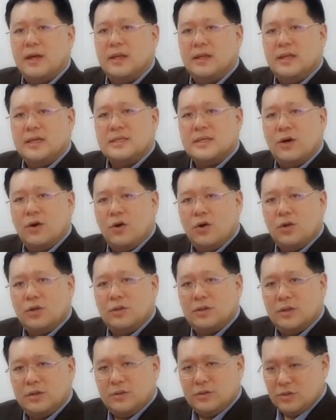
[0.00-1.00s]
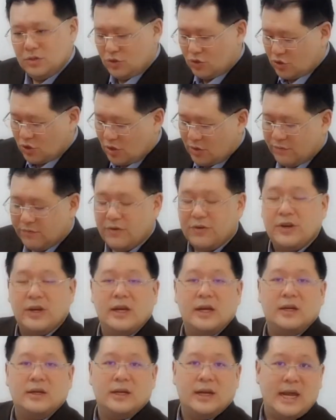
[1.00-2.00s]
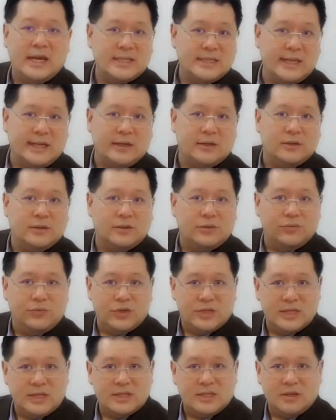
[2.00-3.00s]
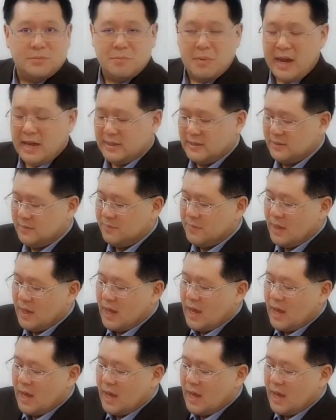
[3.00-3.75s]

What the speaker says: these are all strong, very elastic, resistant bands.